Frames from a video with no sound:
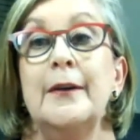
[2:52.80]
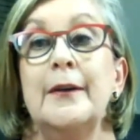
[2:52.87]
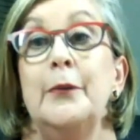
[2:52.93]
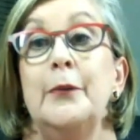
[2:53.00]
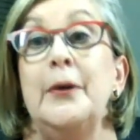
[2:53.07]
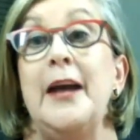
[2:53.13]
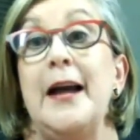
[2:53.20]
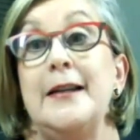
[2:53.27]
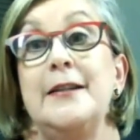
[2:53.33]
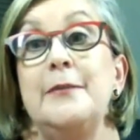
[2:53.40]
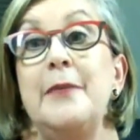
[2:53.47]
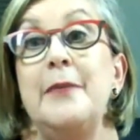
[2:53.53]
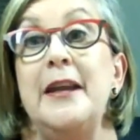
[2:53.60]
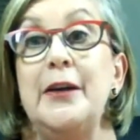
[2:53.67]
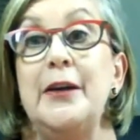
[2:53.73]
We
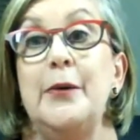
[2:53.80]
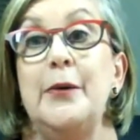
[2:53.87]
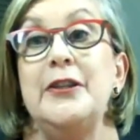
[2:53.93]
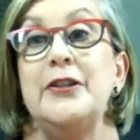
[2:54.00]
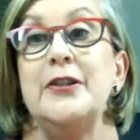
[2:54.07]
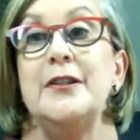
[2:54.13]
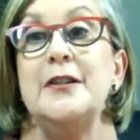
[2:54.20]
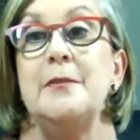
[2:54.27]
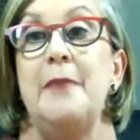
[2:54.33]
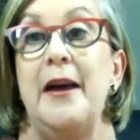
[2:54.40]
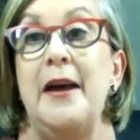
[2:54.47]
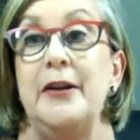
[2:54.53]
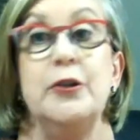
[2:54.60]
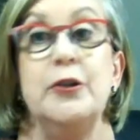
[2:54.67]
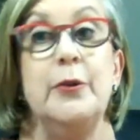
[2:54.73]
answered many questions
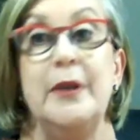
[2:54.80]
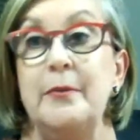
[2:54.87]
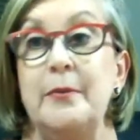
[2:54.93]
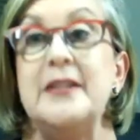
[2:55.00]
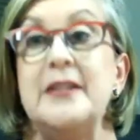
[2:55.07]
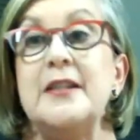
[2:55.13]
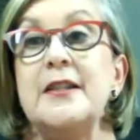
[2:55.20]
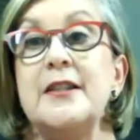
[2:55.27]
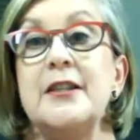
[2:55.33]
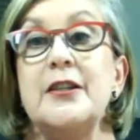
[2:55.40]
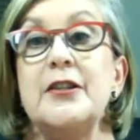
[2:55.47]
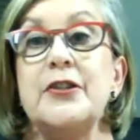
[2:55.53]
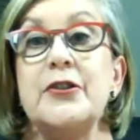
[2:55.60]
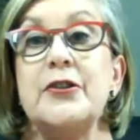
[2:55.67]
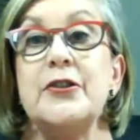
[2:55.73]
about doing business in
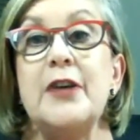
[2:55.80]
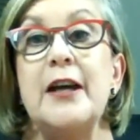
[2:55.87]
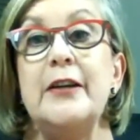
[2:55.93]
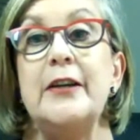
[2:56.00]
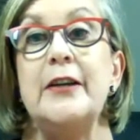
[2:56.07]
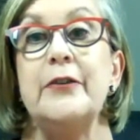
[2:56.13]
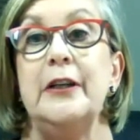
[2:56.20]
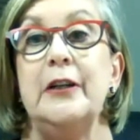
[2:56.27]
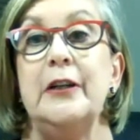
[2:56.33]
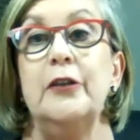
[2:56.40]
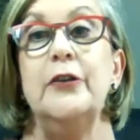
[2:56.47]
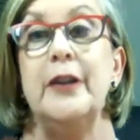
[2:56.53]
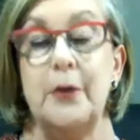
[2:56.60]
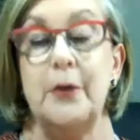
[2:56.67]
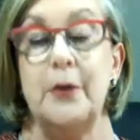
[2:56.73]
Australia,
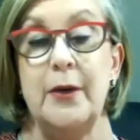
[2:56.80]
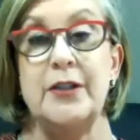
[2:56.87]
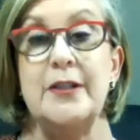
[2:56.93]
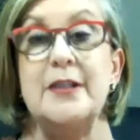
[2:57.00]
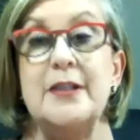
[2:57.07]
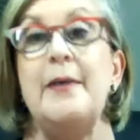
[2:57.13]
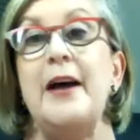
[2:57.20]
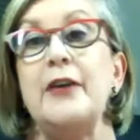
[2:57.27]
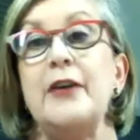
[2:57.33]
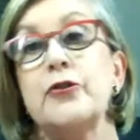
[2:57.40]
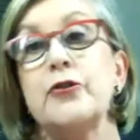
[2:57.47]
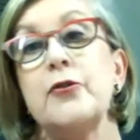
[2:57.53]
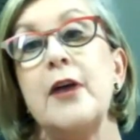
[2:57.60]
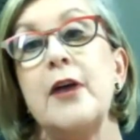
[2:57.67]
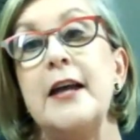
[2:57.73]
including questions about
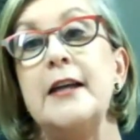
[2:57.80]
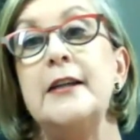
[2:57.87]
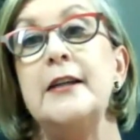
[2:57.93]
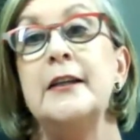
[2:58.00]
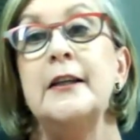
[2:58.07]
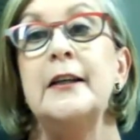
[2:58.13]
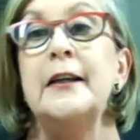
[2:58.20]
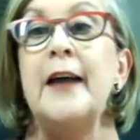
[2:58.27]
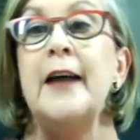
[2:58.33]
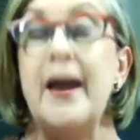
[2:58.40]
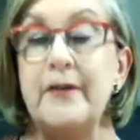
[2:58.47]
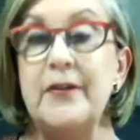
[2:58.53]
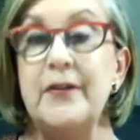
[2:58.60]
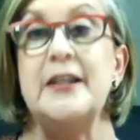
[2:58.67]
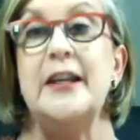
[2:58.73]
trade
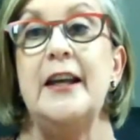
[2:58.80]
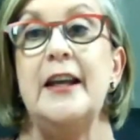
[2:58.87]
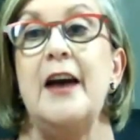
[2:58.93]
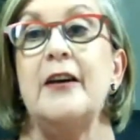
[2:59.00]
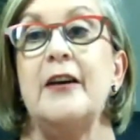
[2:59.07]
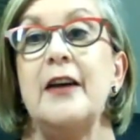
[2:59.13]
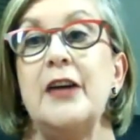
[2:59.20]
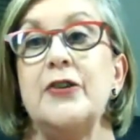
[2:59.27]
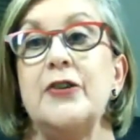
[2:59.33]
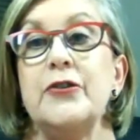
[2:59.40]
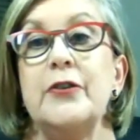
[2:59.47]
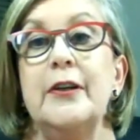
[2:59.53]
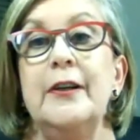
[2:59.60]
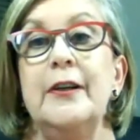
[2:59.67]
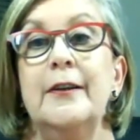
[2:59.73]
and visiting our
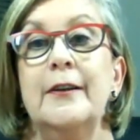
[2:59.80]
country.